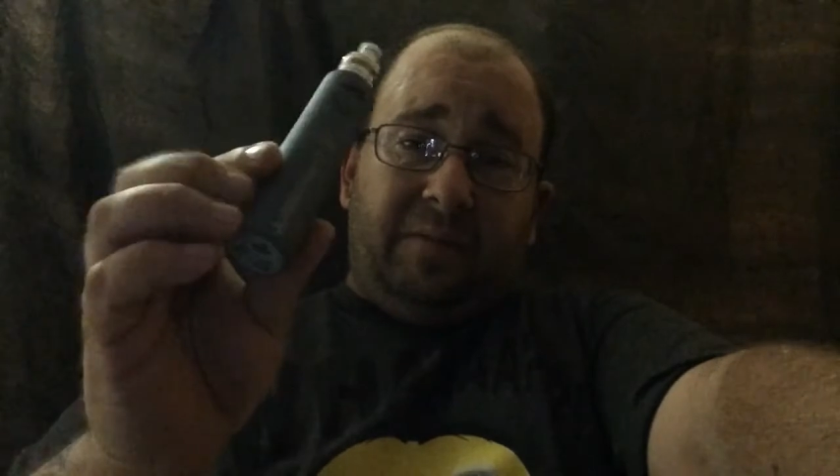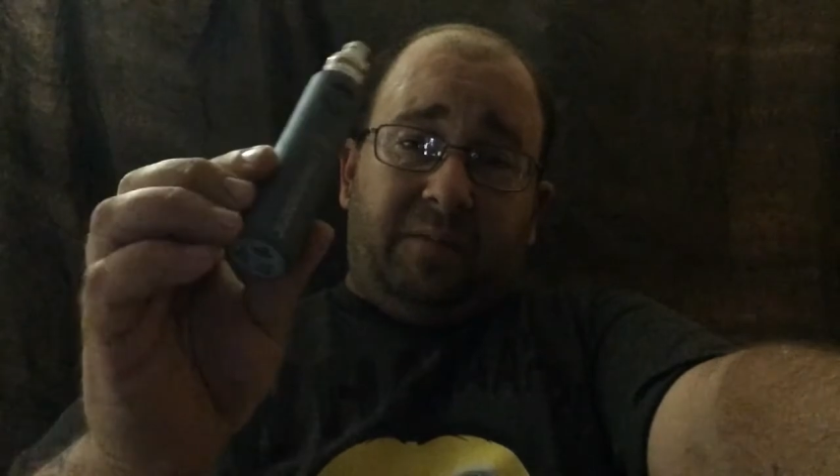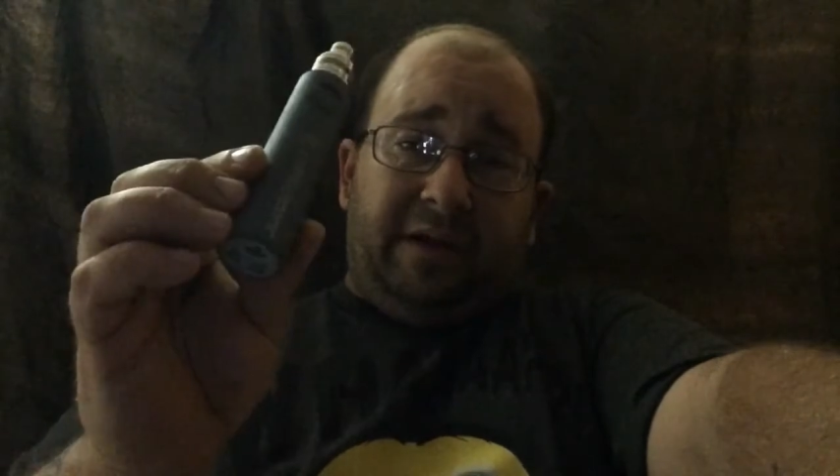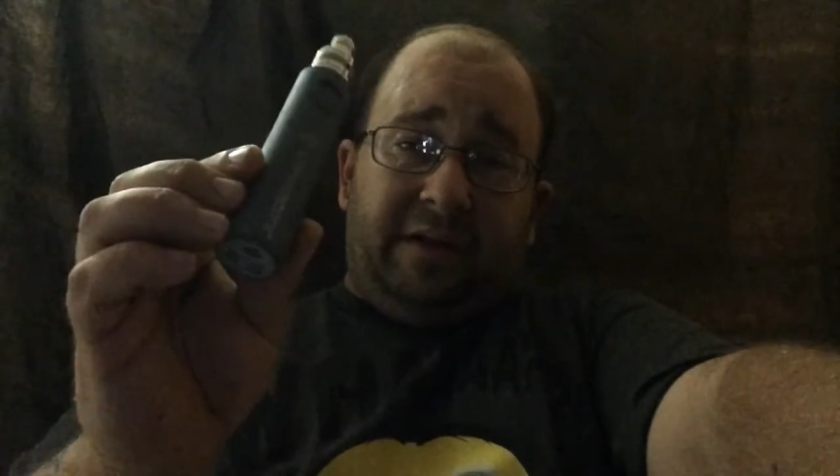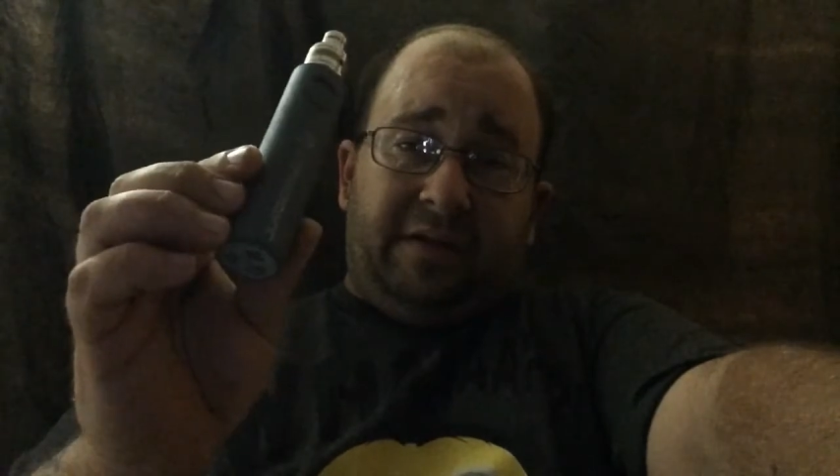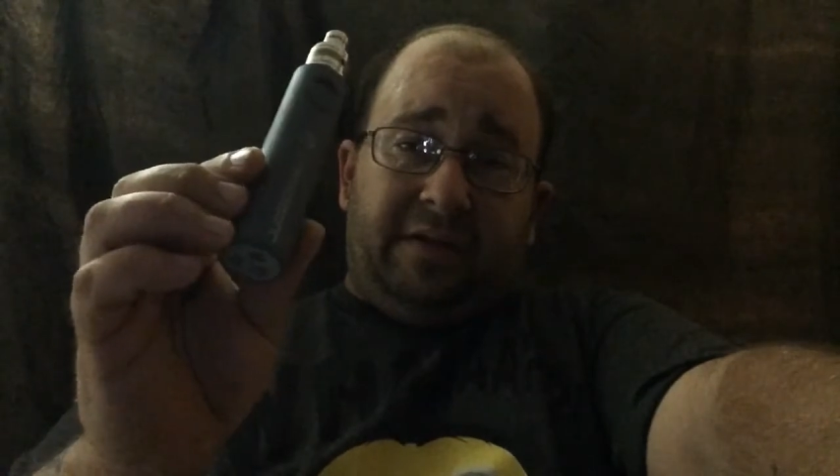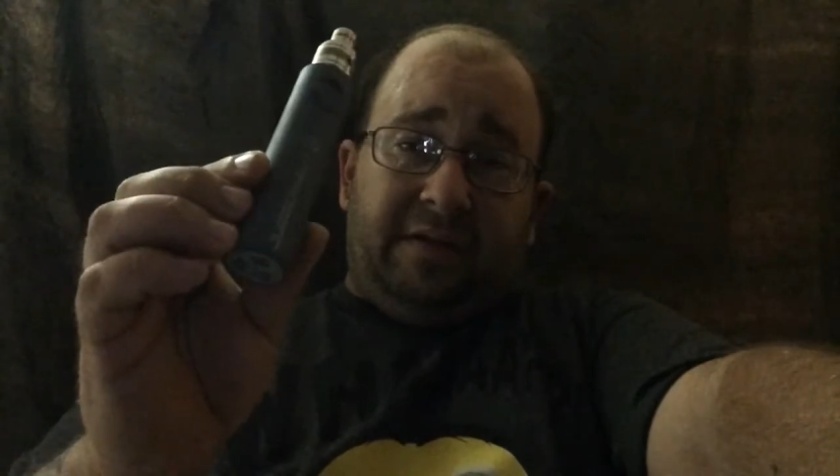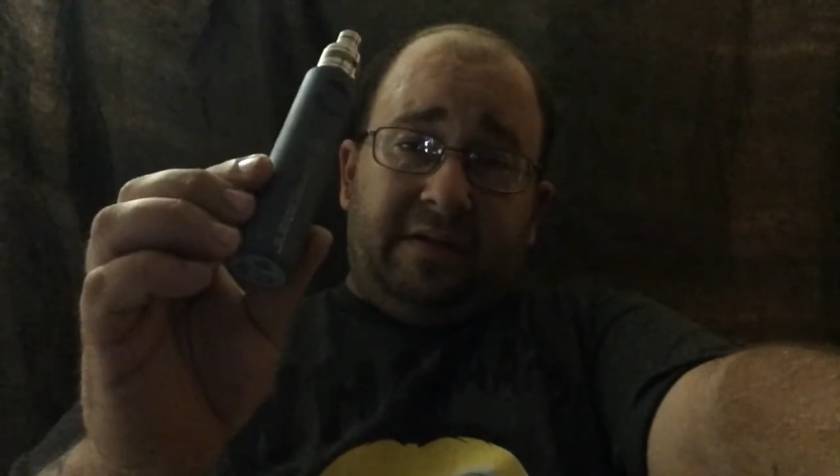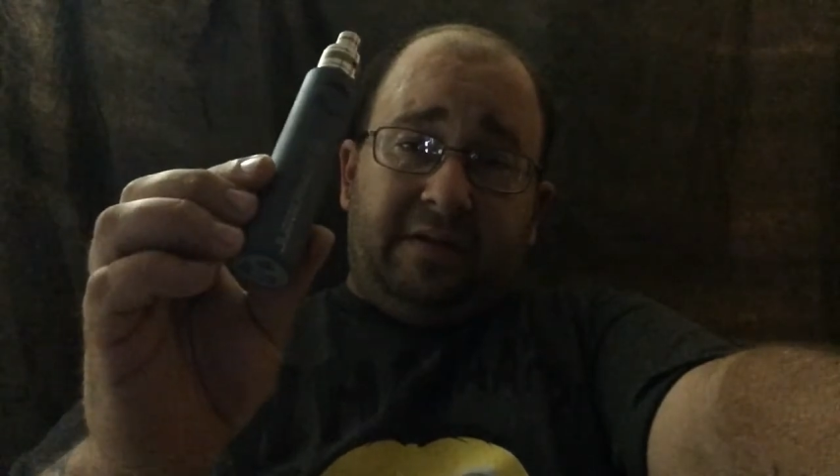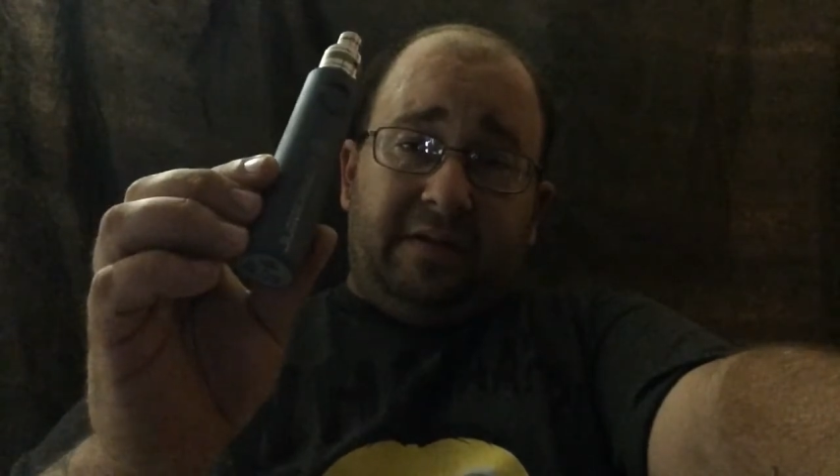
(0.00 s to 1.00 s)

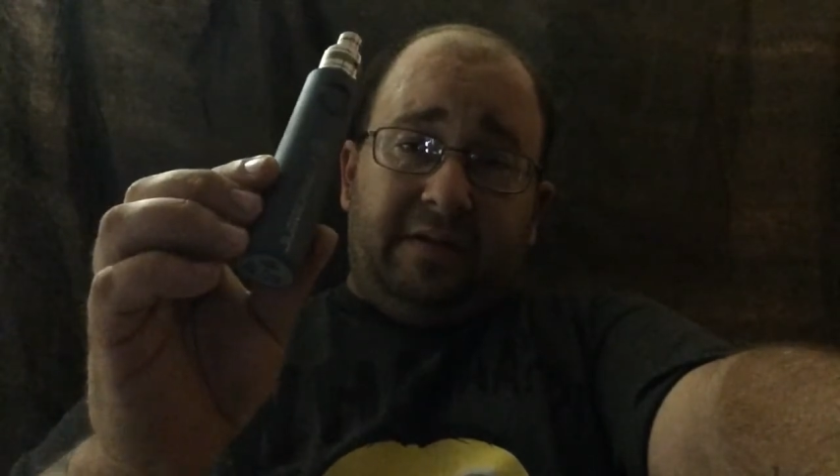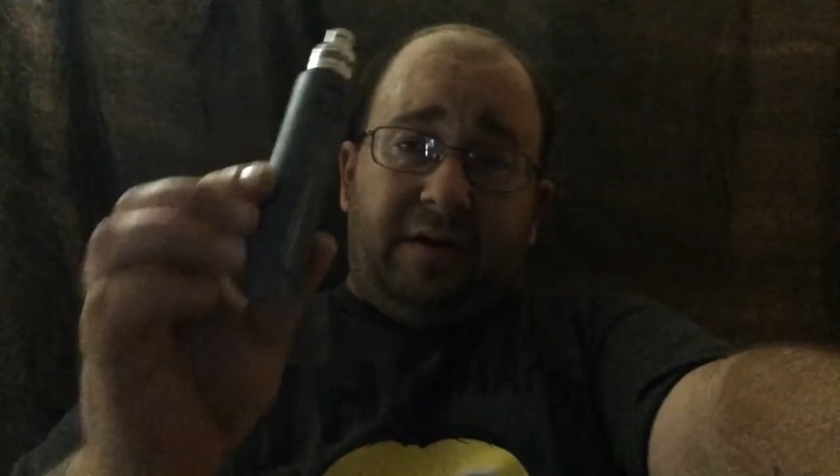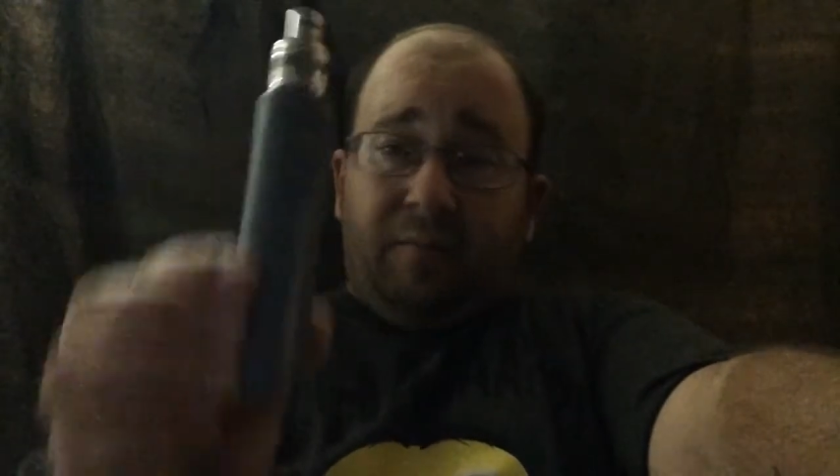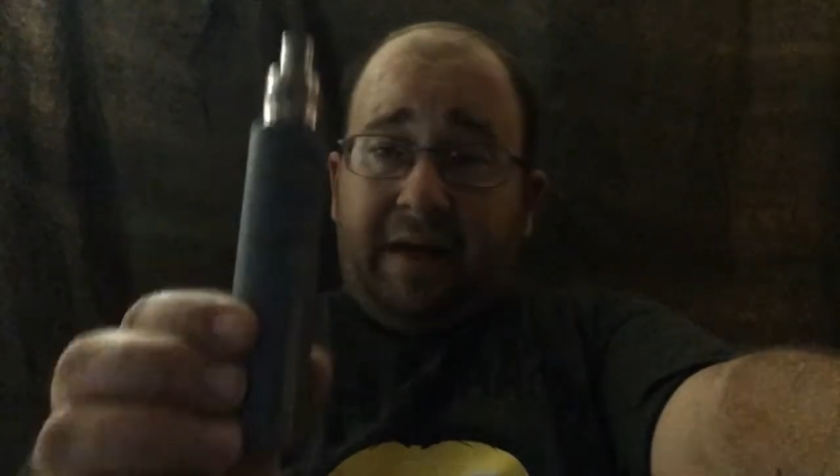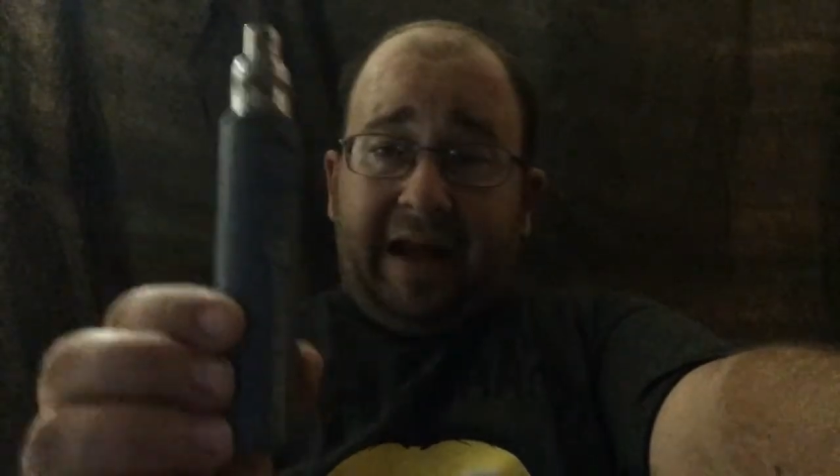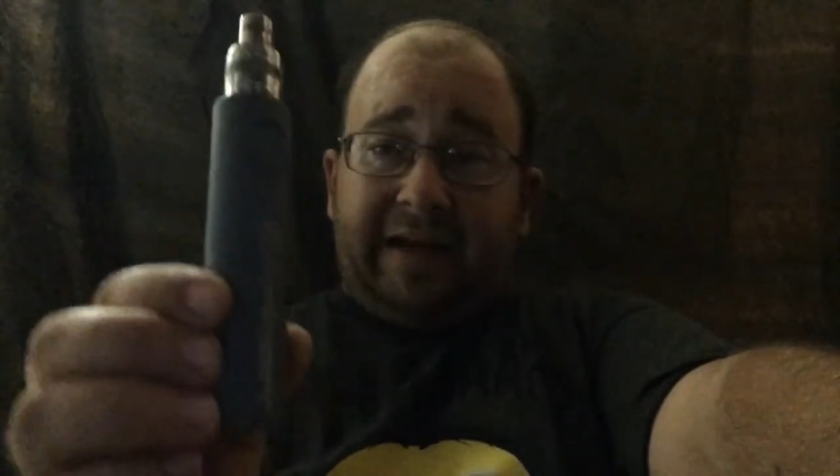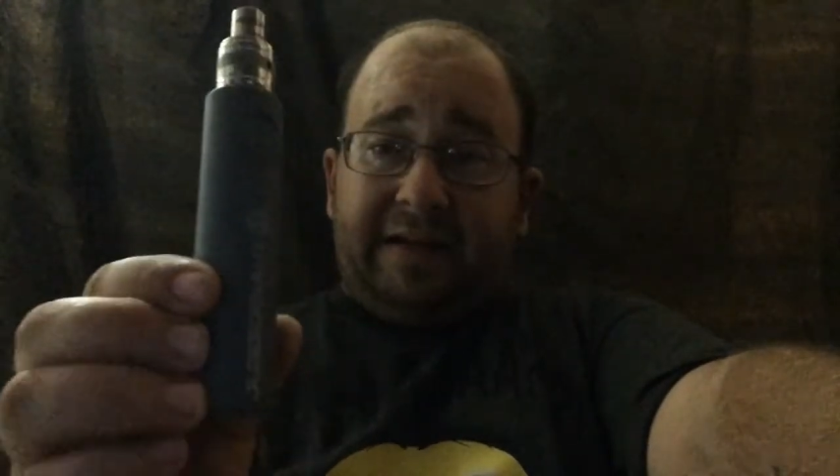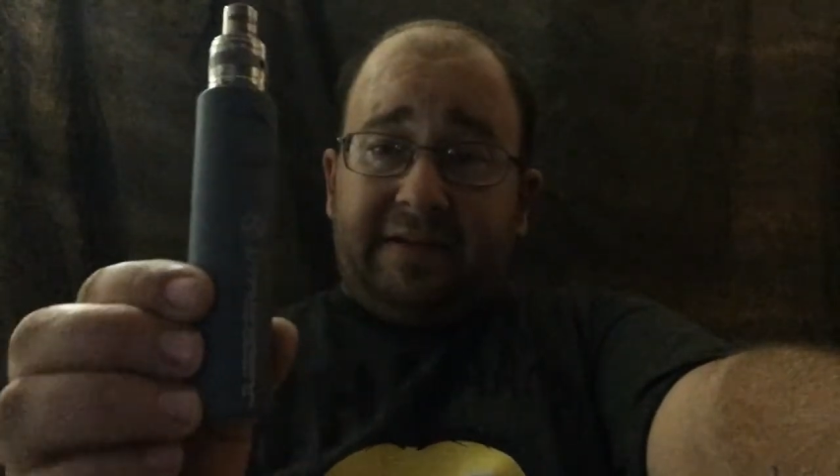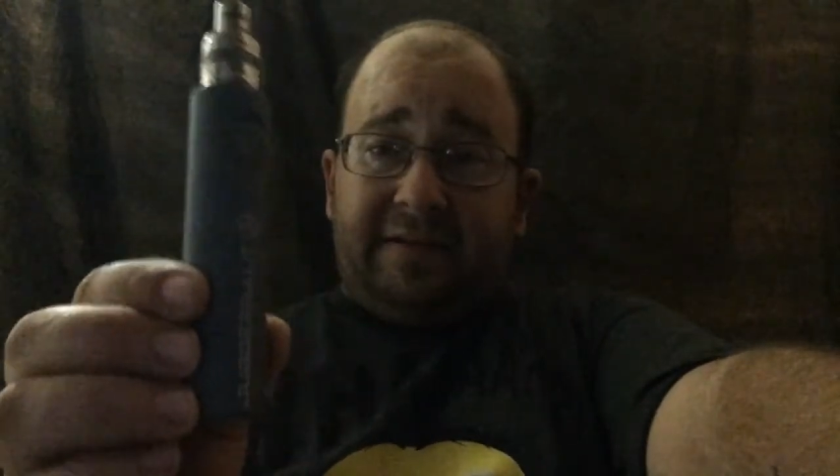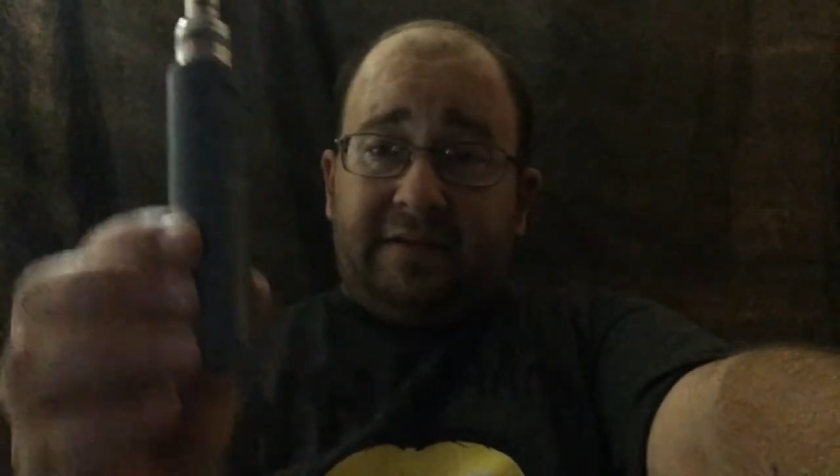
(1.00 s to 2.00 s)
with no
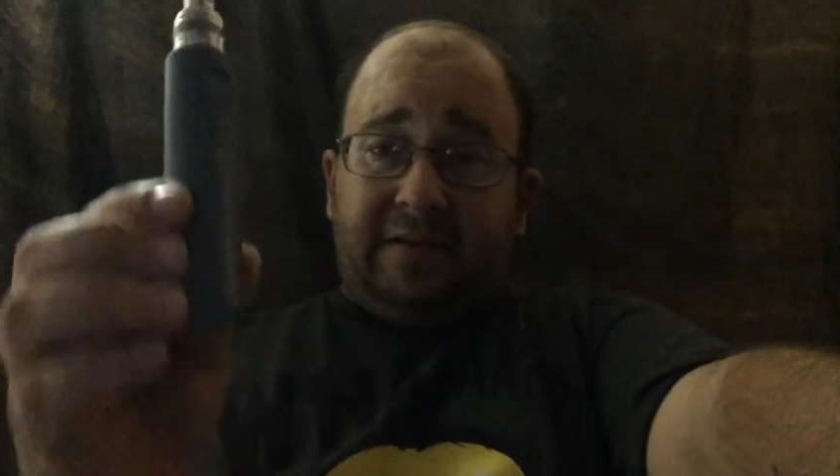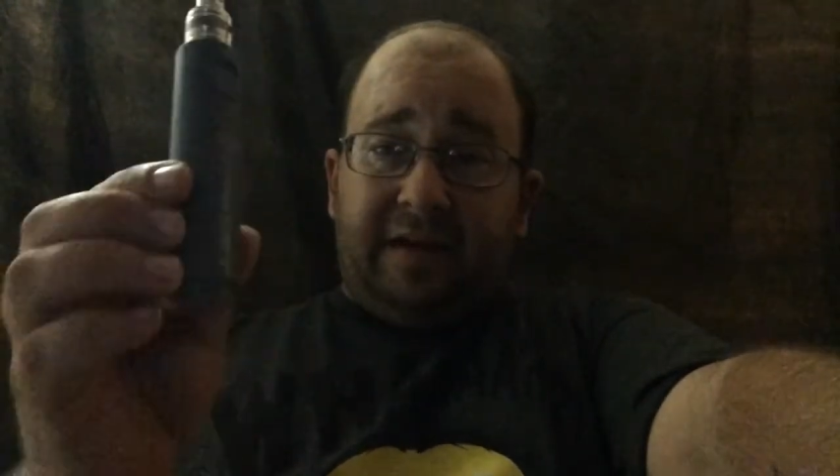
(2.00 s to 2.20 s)
magnets